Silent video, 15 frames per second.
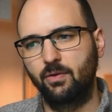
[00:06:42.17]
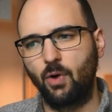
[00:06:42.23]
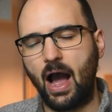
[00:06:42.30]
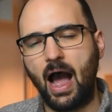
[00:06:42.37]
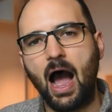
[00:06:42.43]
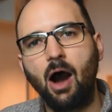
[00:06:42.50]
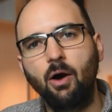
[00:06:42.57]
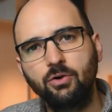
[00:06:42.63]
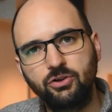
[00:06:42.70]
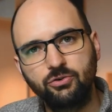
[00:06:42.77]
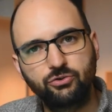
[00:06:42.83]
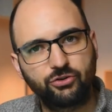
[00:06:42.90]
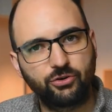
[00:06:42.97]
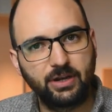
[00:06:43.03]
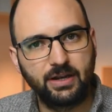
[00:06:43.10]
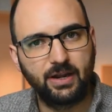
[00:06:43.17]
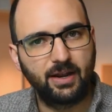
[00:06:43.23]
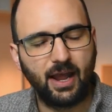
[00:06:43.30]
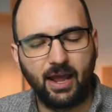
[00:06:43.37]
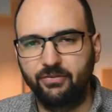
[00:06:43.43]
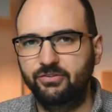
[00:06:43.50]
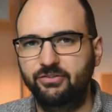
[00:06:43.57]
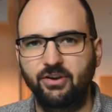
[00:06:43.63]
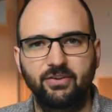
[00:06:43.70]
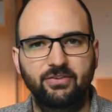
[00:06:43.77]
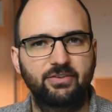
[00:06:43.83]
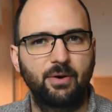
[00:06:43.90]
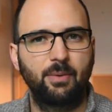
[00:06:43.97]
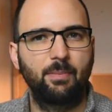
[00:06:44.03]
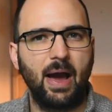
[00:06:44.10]
How you treat it is
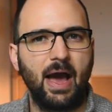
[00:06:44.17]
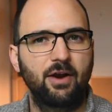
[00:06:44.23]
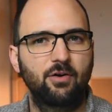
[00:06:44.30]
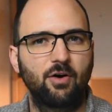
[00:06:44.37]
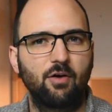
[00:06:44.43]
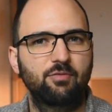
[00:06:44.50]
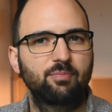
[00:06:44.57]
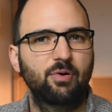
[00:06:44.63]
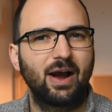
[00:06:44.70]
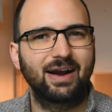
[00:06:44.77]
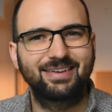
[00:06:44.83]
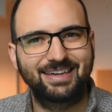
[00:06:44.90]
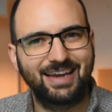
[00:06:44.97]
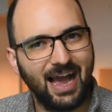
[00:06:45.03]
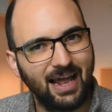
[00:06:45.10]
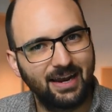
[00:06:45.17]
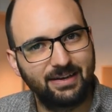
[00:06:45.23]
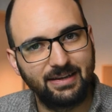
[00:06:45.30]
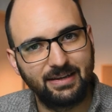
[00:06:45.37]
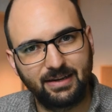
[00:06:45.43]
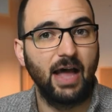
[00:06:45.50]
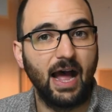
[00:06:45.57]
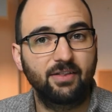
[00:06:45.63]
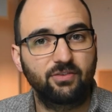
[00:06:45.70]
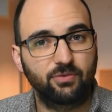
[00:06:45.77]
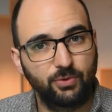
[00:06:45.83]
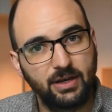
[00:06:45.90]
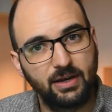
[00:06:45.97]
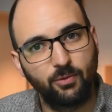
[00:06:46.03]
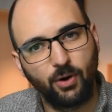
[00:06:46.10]
just a matter of practicality. That's
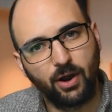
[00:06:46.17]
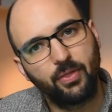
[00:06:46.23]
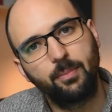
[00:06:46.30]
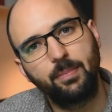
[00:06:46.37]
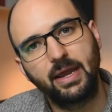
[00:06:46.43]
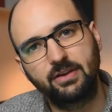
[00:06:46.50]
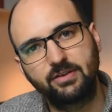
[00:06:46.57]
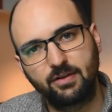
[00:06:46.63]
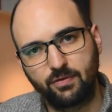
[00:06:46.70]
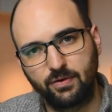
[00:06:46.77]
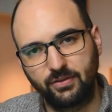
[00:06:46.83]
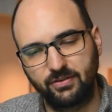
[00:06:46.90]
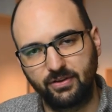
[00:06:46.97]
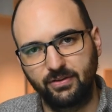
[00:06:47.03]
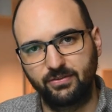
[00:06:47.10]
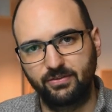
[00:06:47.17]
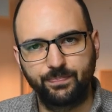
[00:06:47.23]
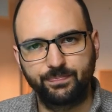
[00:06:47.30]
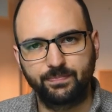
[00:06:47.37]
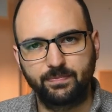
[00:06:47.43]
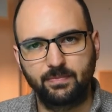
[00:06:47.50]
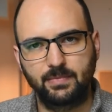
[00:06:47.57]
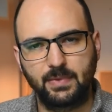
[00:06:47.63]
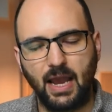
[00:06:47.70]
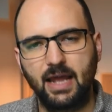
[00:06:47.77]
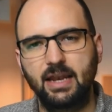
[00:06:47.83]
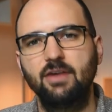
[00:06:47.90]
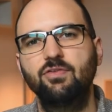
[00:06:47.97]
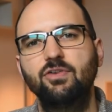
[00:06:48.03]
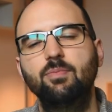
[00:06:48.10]
really where the big difference is.
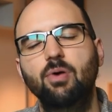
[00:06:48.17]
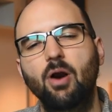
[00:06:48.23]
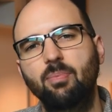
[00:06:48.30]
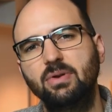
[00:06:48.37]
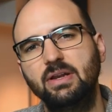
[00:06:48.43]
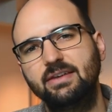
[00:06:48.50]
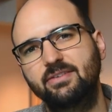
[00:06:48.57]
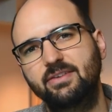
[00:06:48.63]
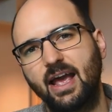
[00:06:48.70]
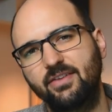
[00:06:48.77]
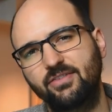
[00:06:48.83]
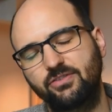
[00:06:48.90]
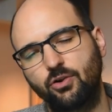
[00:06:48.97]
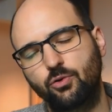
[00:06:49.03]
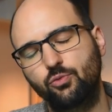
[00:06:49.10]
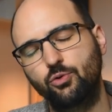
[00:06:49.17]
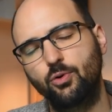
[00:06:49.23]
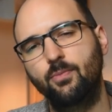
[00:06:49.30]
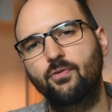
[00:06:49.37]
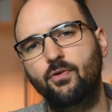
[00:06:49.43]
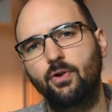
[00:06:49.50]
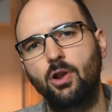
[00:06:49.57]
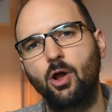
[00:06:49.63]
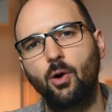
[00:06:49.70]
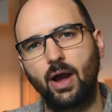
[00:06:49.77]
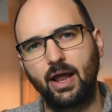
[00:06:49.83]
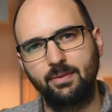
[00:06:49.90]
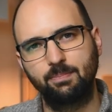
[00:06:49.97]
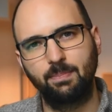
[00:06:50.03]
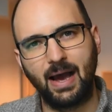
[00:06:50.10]
And if you properly test your room for low
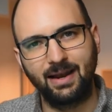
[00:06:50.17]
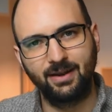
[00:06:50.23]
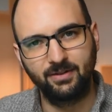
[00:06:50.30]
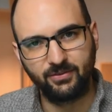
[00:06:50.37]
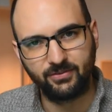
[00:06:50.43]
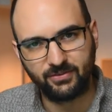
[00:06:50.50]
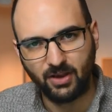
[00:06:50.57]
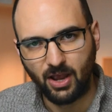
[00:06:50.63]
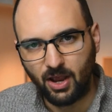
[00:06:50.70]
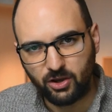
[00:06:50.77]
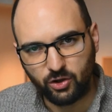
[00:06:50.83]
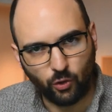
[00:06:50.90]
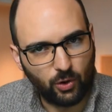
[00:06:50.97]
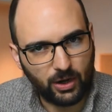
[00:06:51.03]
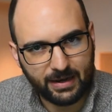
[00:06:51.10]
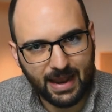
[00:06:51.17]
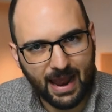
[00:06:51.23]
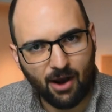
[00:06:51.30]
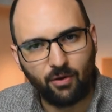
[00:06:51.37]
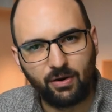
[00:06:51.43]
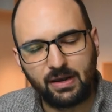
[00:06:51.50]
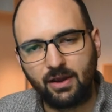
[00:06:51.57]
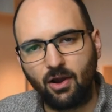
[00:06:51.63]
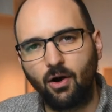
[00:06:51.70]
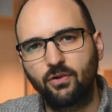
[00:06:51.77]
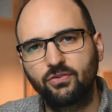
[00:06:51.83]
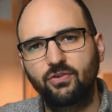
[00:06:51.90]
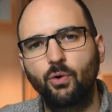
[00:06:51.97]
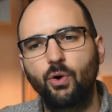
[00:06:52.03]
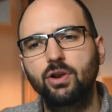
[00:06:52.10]
end balance, you'll inherently
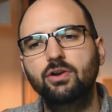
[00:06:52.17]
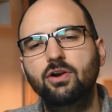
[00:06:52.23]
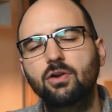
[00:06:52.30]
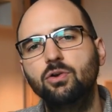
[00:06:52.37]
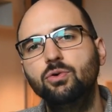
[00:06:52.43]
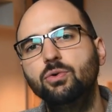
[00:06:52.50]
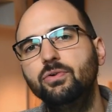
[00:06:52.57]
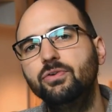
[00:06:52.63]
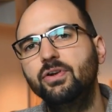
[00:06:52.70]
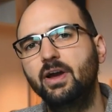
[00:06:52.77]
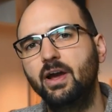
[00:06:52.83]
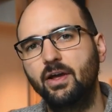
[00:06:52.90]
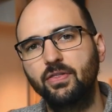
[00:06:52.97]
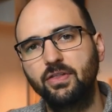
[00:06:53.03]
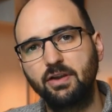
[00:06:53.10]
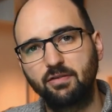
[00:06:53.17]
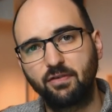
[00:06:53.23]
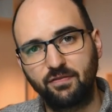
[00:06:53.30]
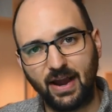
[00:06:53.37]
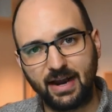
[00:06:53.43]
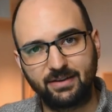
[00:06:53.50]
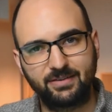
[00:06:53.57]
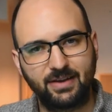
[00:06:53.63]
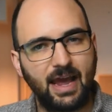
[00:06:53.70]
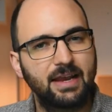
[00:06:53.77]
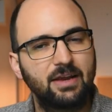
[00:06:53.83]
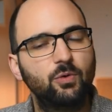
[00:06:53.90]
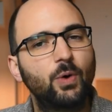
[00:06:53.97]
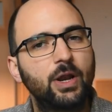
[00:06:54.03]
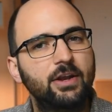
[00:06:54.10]
also include the effect
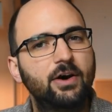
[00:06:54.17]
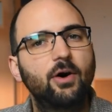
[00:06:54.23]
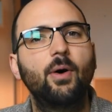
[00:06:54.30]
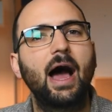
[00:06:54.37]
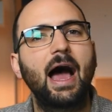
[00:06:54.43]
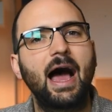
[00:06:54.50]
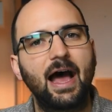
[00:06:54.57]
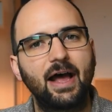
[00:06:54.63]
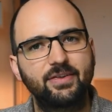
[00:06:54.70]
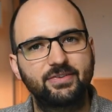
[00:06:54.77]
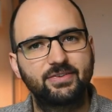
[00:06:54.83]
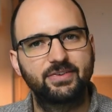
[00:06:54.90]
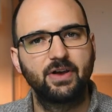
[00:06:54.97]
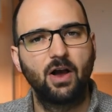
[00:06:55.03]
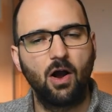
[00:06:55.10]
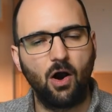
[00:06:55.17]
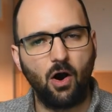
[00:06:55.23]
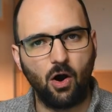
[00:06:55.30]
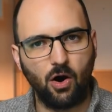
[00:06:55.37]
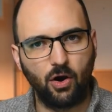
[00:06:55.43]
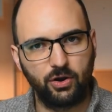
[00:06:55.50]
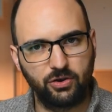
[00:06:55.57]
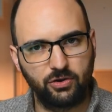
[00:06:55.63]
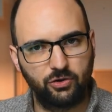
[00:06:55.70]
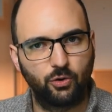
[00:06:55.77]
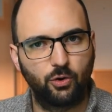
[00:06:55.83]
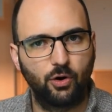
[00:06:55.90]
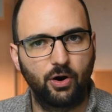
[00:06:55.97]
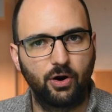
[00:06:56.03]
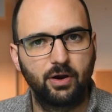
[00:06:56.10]
any window has on
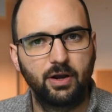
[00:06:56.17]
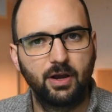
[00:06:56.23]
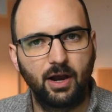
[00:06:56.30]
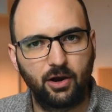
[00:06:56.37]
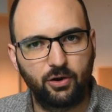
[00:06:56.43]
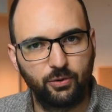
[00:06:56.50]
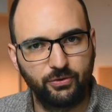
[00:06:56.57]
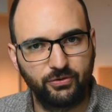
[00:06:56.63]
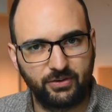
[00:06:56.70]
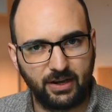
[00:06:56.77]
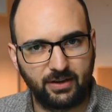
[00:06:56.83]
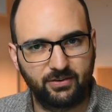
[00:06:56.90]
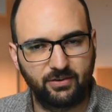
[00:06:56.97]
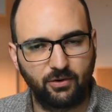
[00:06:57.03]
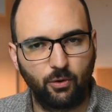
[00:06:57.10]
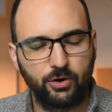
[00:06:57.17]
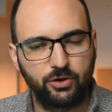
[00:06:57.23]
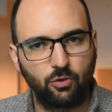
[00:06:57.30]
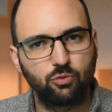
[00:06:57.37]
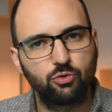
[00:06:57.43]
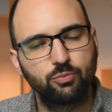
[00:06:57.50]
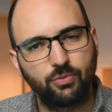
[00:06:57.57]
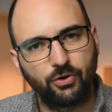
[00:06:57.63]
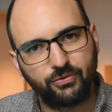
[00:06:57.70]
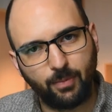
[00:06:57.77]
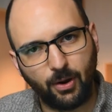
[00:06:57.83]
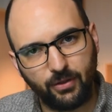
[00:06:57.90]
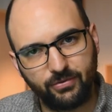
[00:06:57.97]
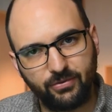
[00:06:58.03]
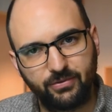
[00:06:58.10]
your acoustics or your room
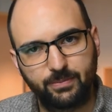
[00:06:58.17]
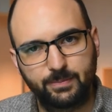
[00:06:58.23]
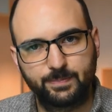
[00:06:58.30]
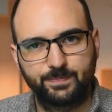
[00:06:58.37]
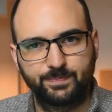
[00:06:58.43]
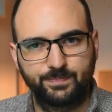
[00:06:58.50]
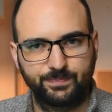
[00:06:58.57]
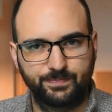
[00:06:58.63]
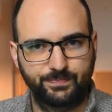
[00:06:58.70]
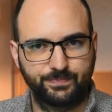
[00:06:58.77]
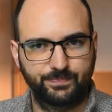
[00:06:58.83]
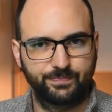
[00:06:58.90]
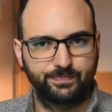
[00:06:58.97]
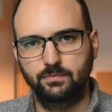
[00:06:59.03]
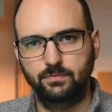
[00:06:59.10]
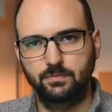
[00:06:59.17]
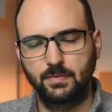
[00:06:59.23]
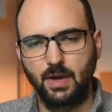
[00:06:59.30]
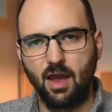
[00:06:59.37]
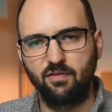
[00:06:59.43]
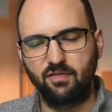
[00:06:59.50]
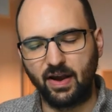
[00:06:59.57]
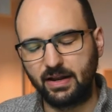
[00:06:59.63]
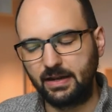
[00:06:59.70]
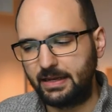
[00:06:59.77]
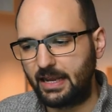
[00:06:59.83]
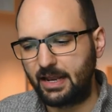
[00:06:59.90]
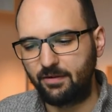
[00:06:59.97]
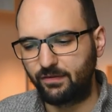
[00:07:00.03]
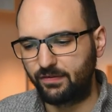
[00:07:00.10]
response.
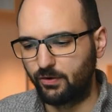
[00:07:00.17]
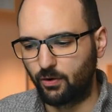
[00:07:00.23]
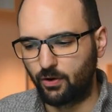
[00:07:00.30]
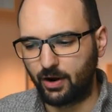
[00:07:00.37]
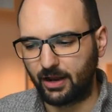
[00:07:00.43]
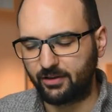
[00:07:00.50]
Finally, if you're